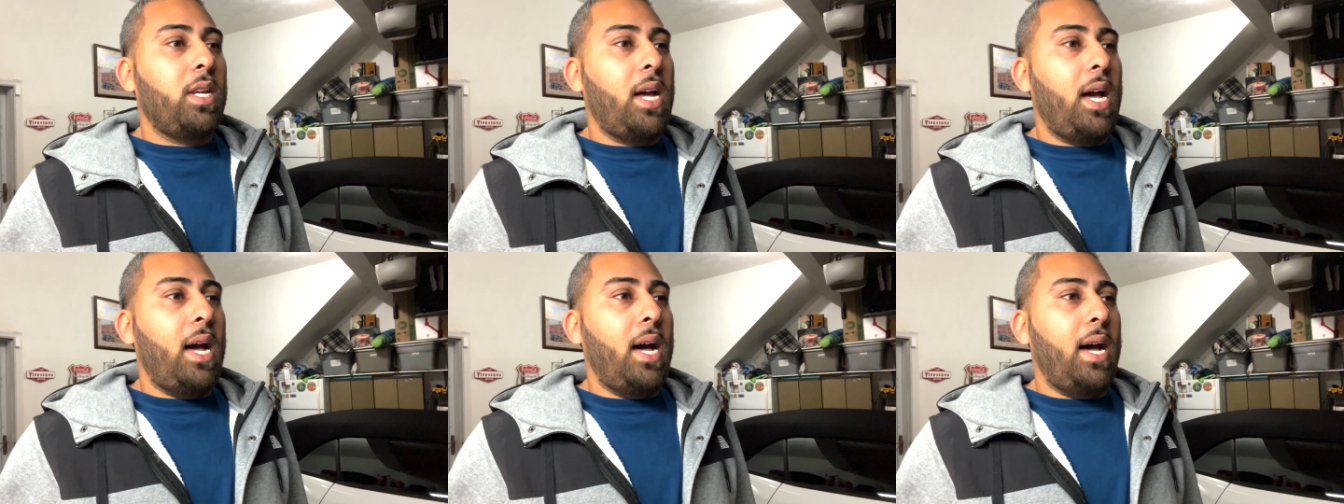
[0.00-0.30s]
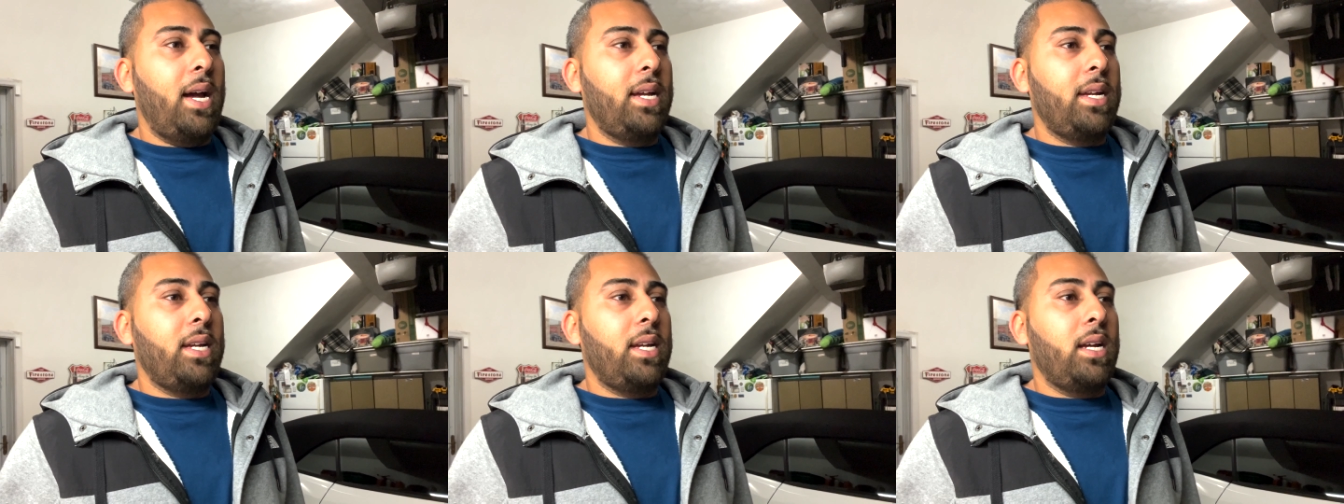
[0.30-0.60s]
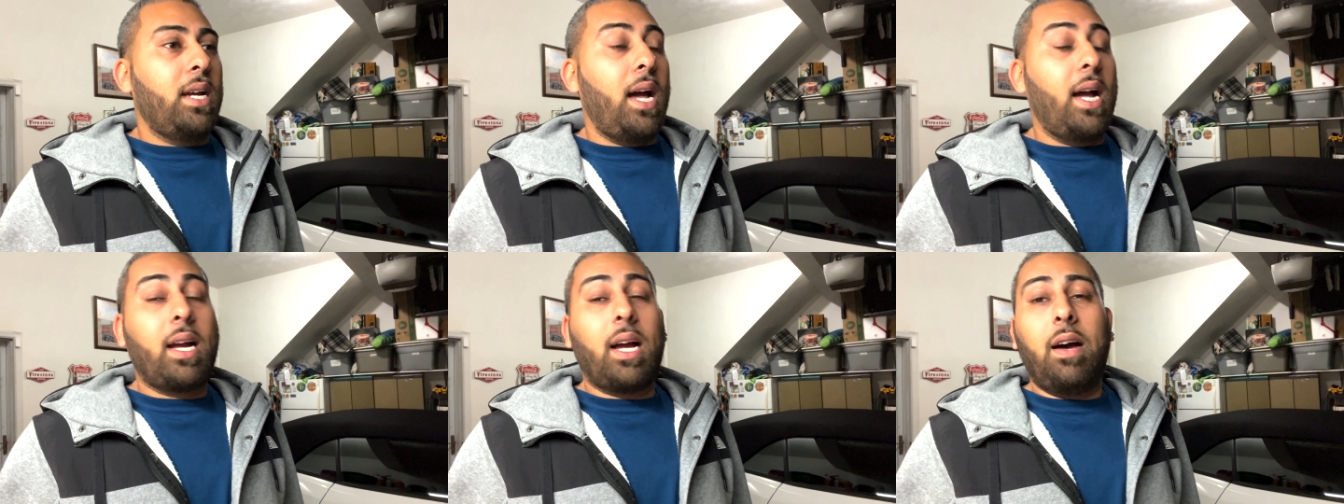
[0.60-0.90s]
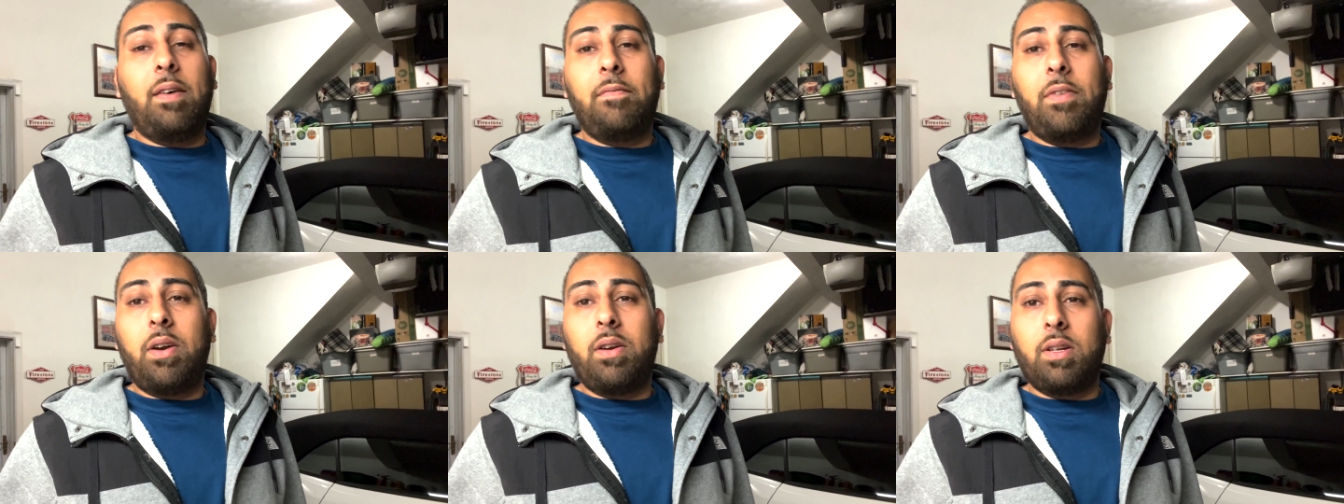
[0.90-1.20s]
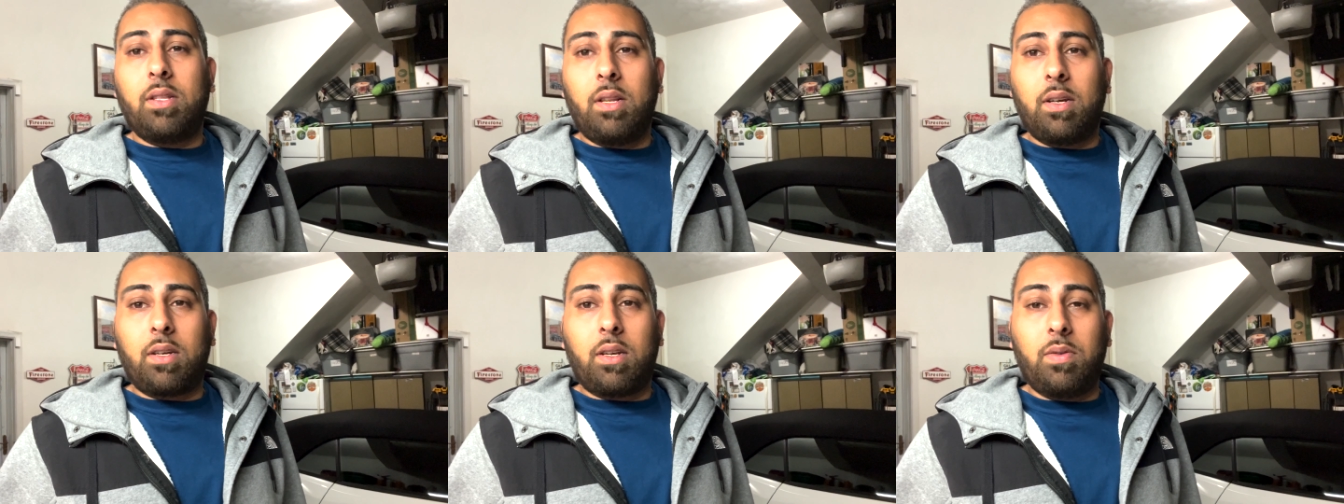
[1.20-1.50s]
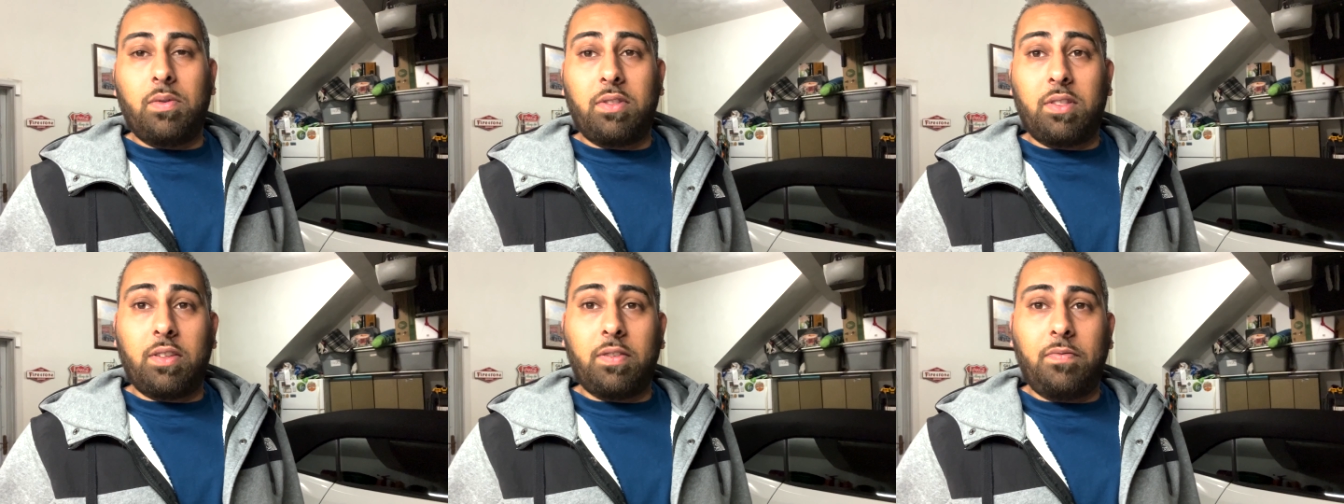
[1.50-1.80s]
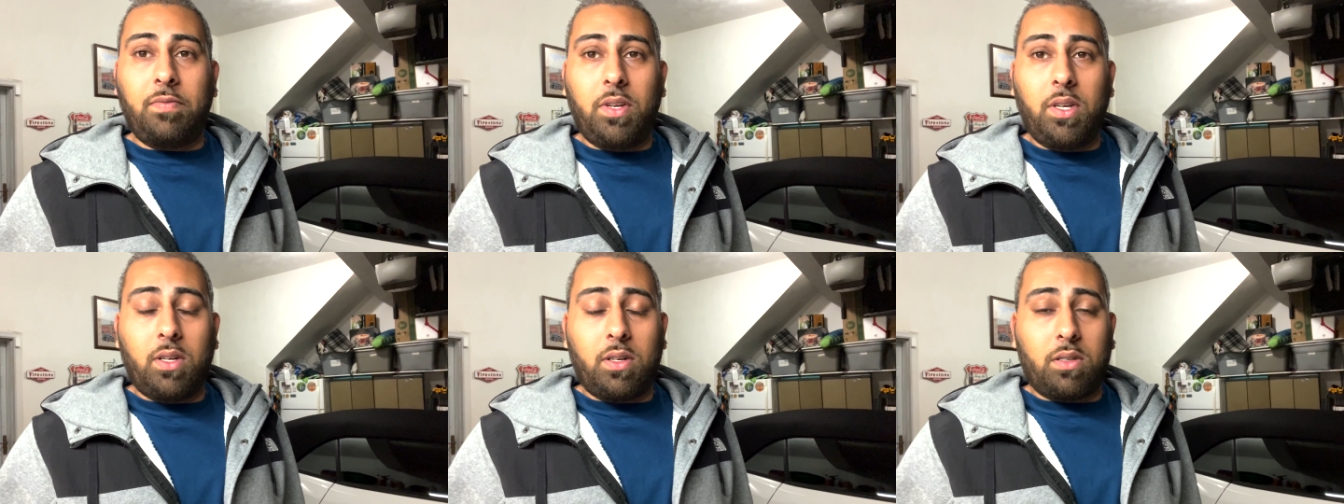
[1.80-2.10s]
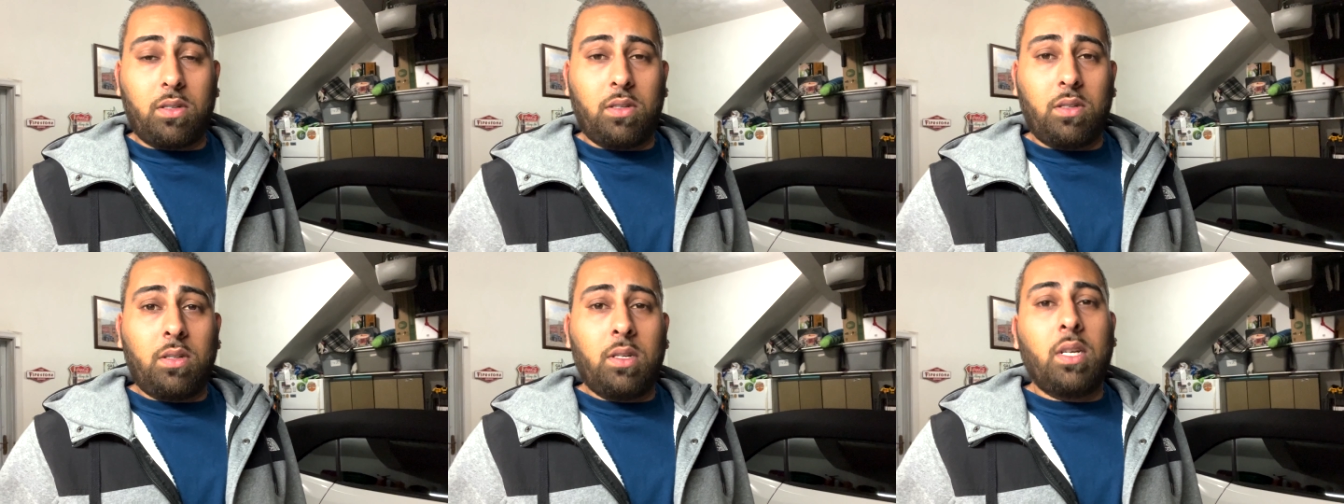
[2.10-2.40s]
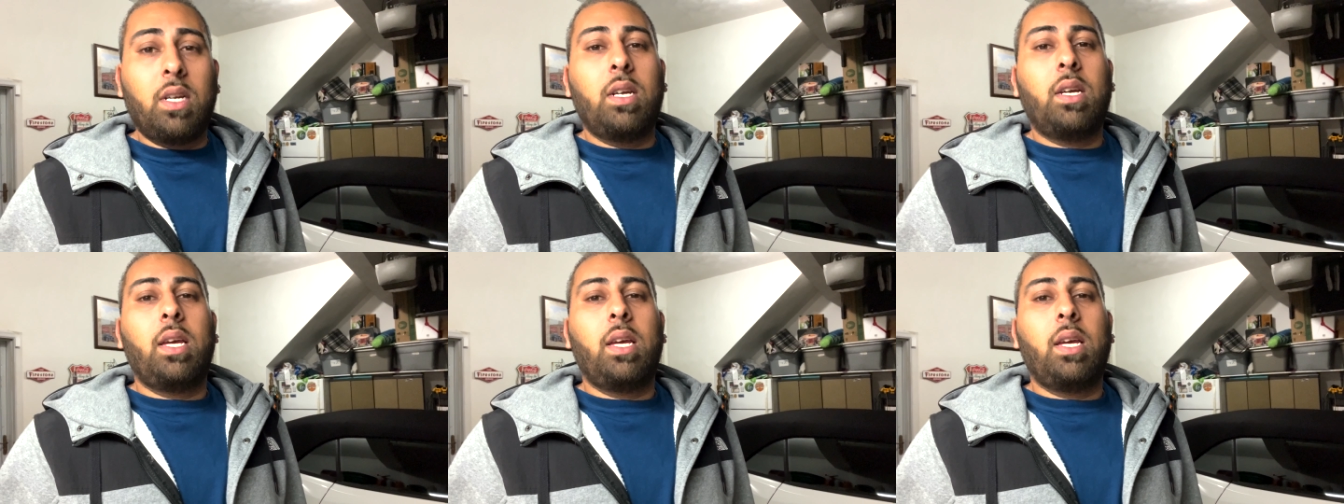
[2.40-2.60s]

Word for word: I got very lucky with this vehicle,